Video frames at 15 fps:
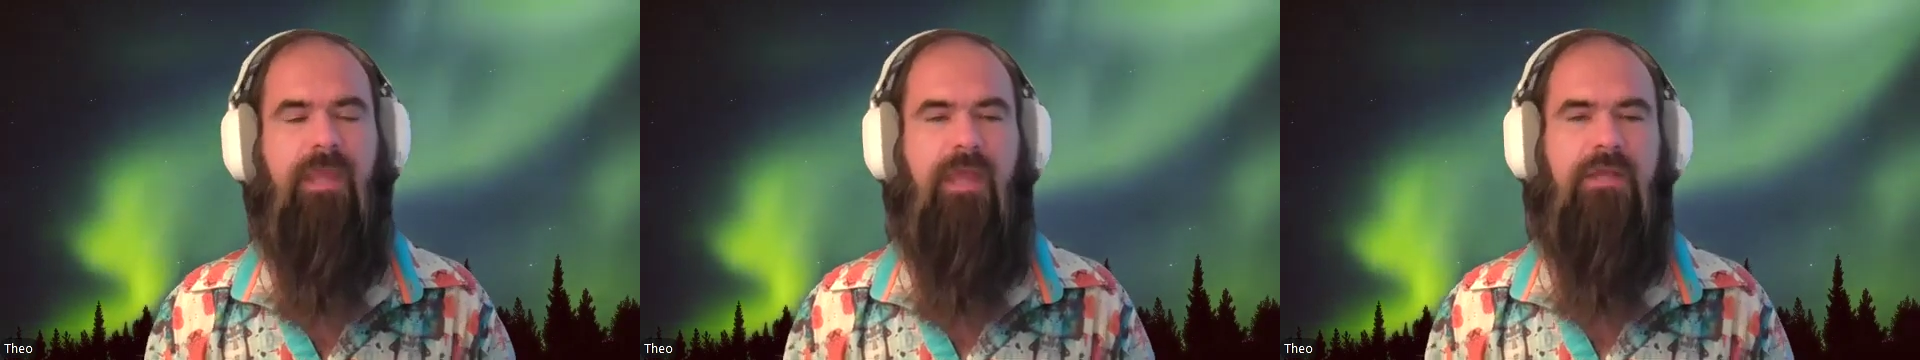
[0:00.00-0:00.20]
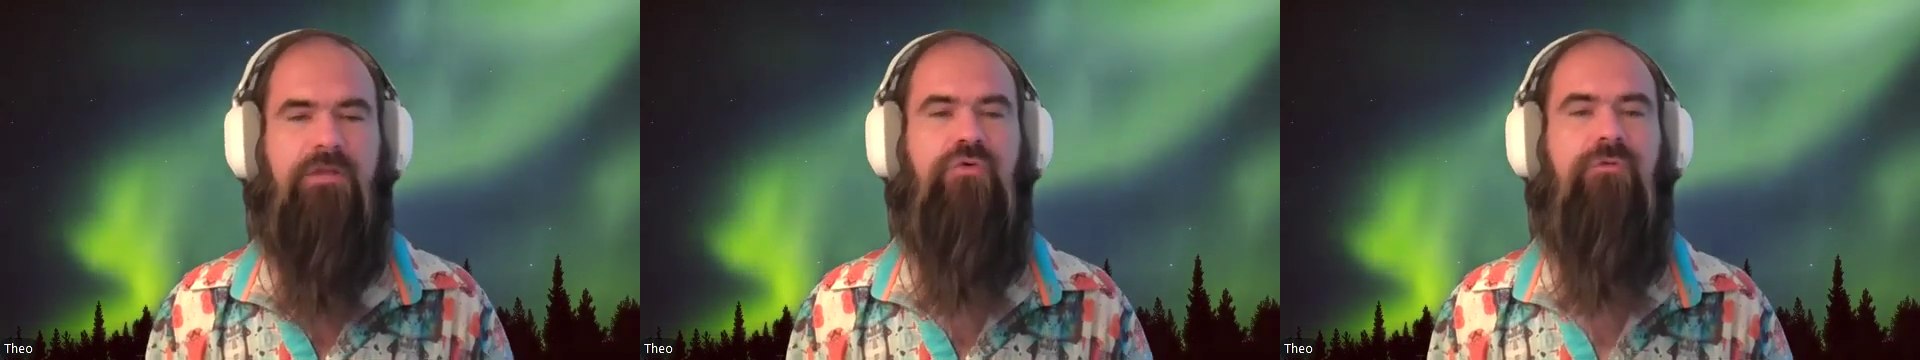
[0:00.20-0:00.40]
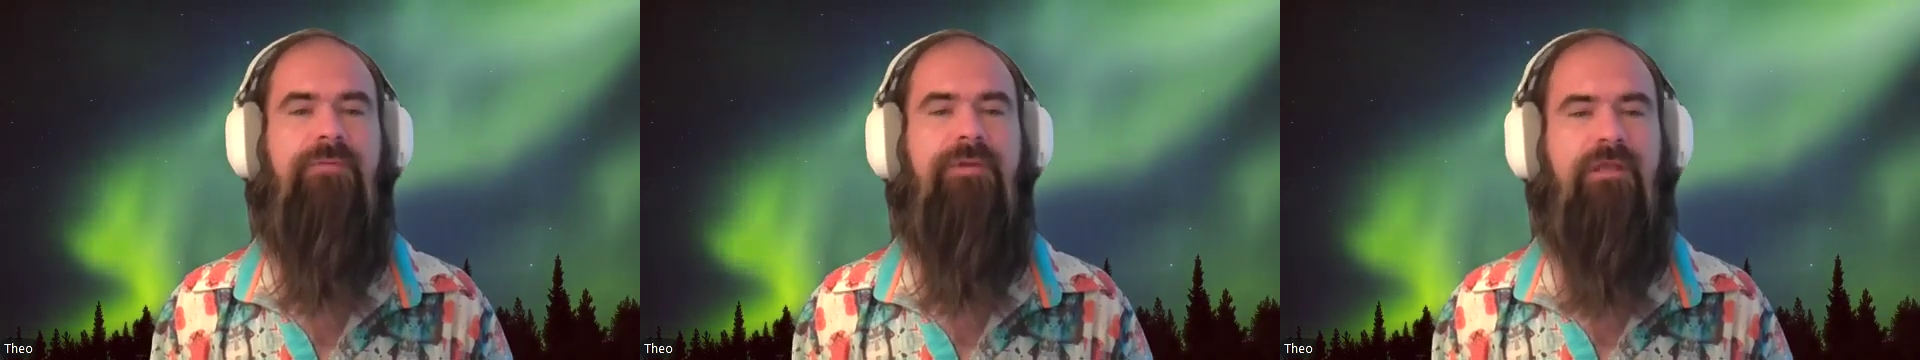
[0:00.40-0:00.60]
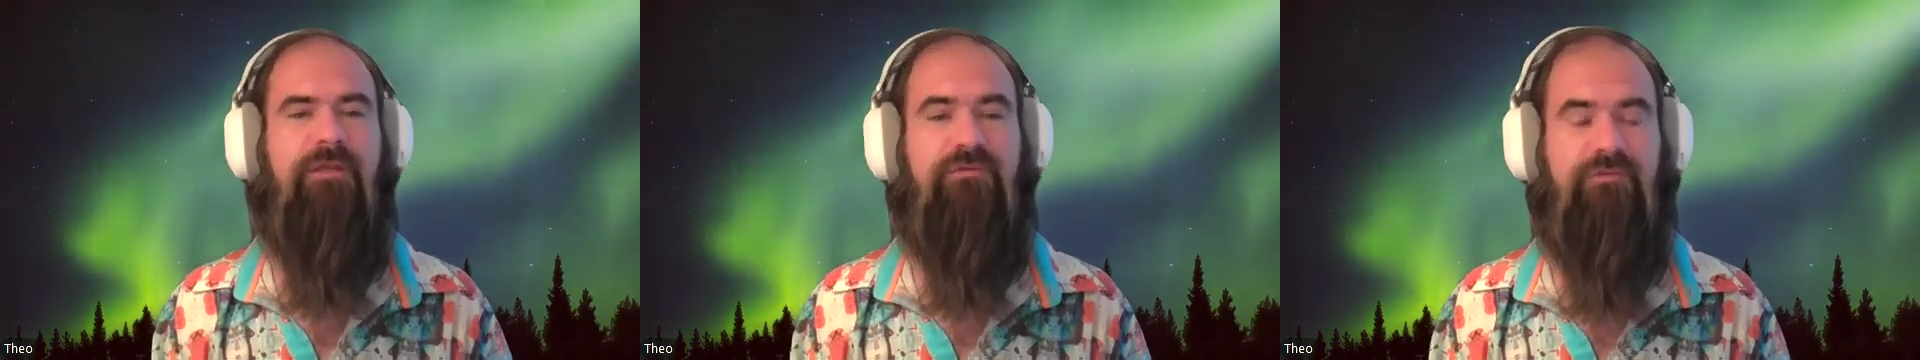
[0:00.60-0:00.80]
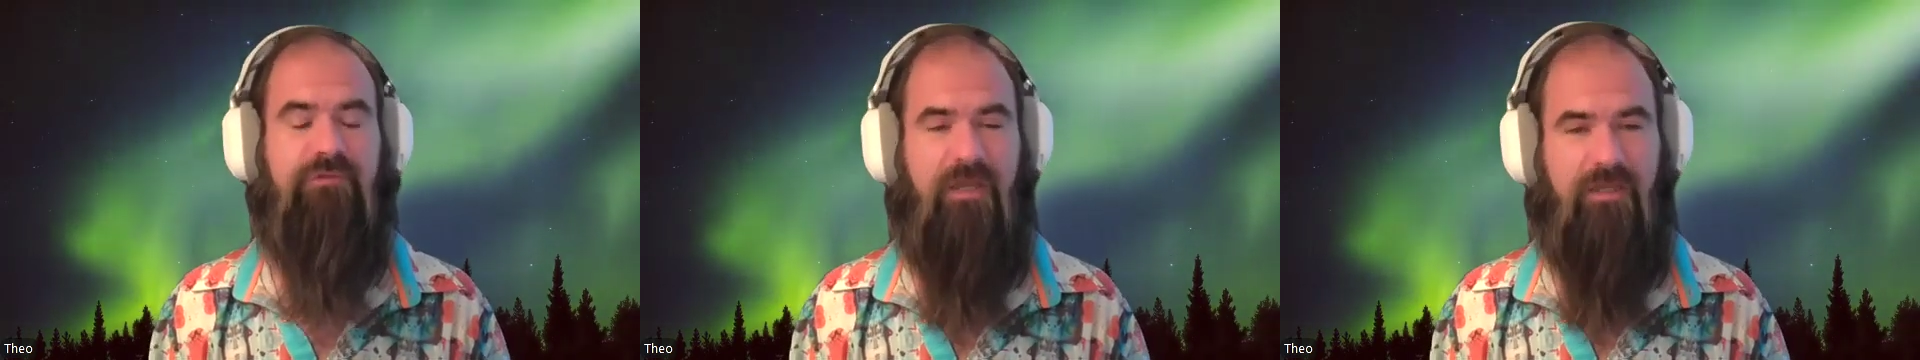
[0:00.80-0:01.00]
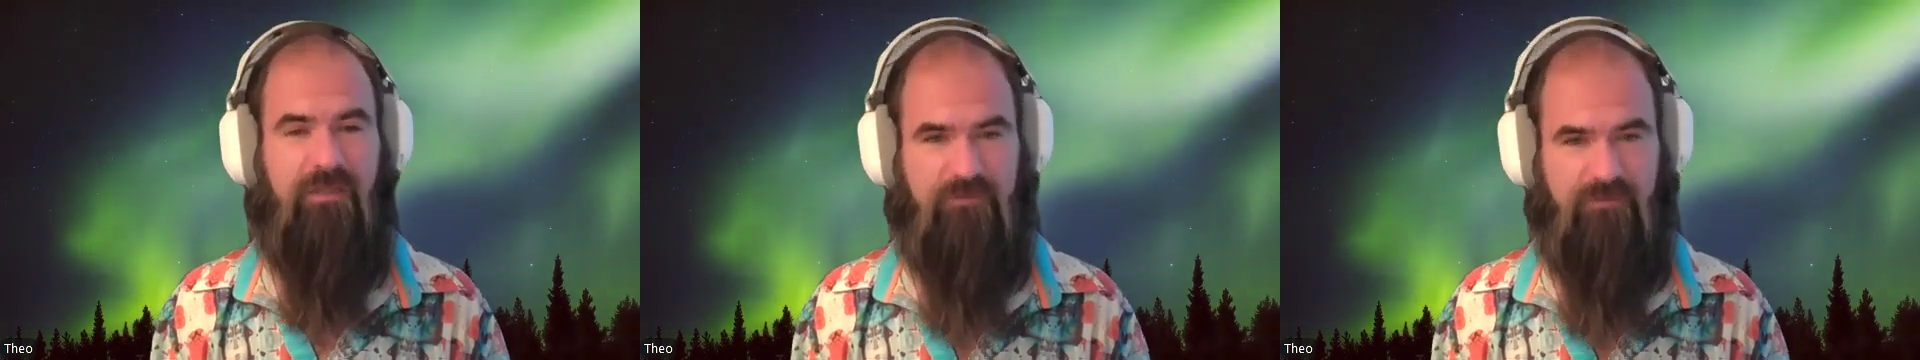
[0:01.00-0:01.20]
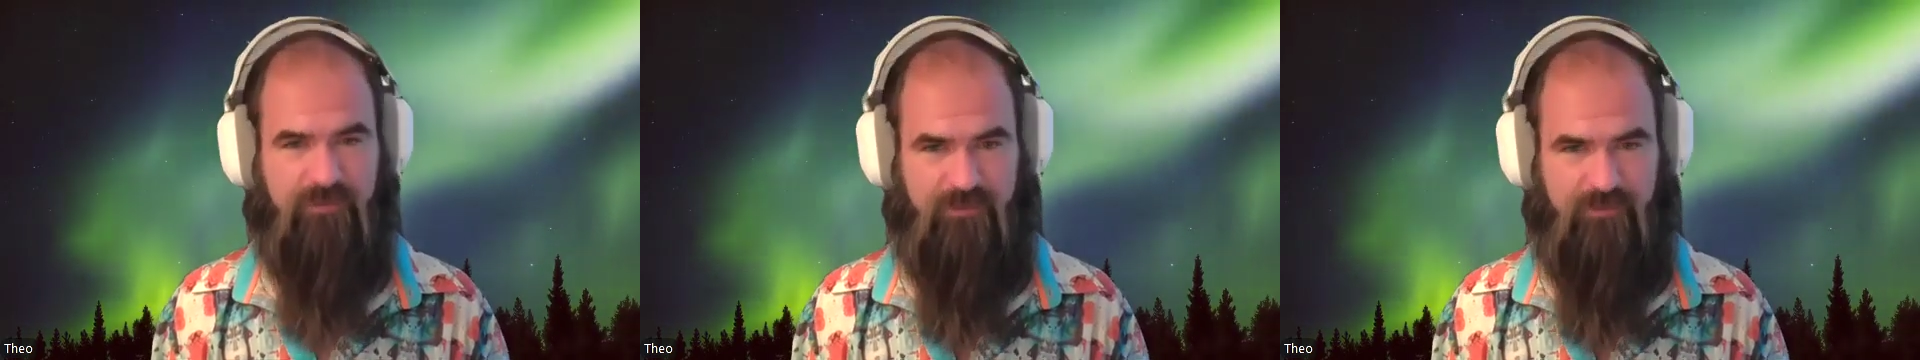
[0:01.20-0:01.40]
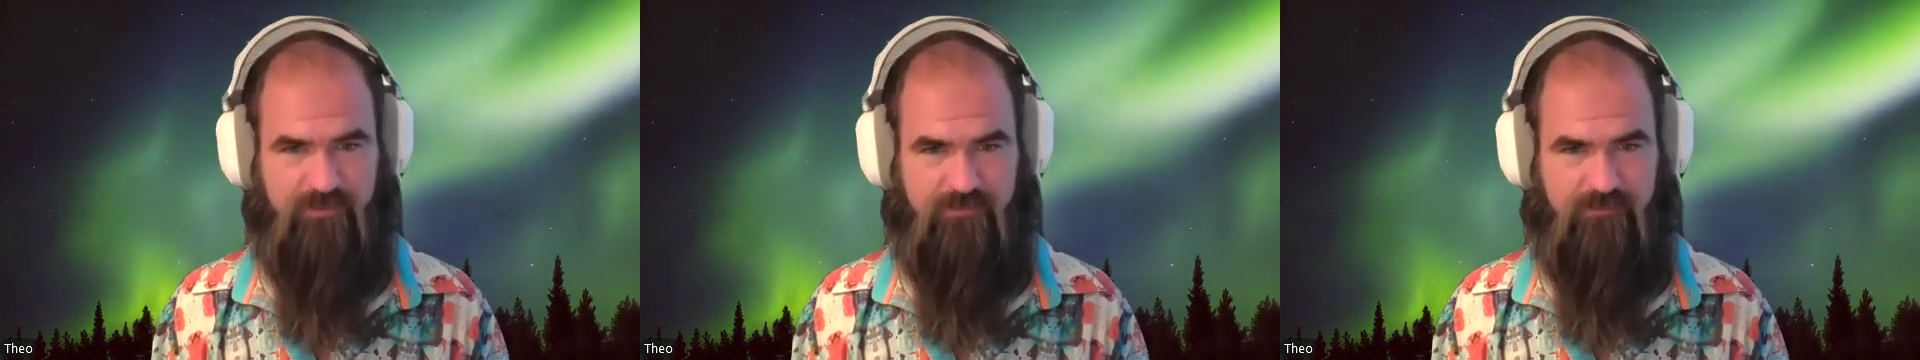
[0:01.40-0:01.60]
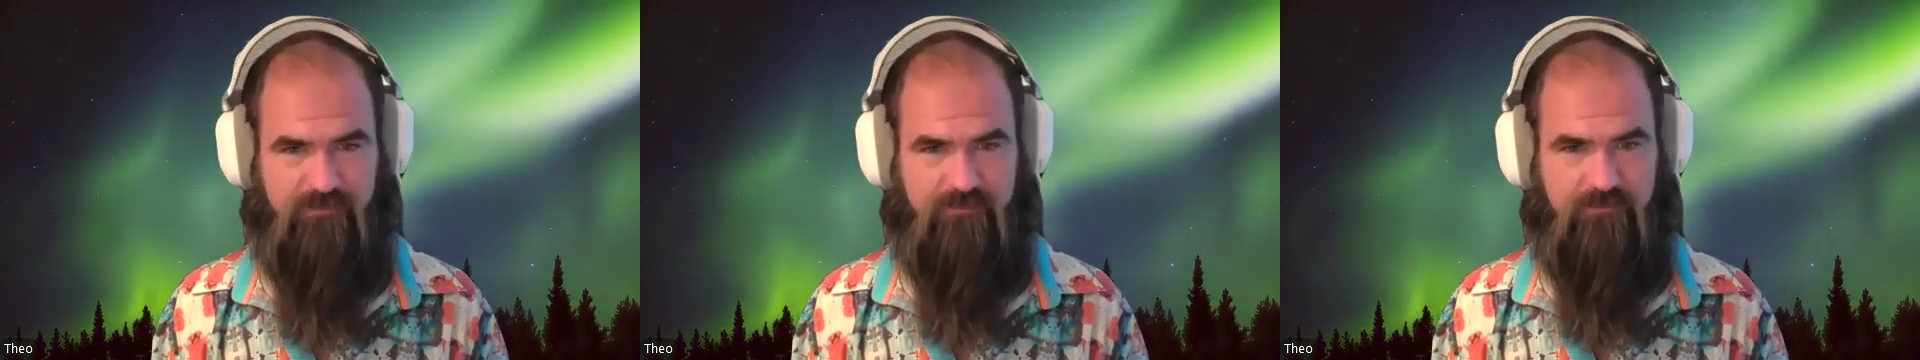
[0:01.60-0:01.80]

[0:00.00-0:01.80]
and you'll be exactly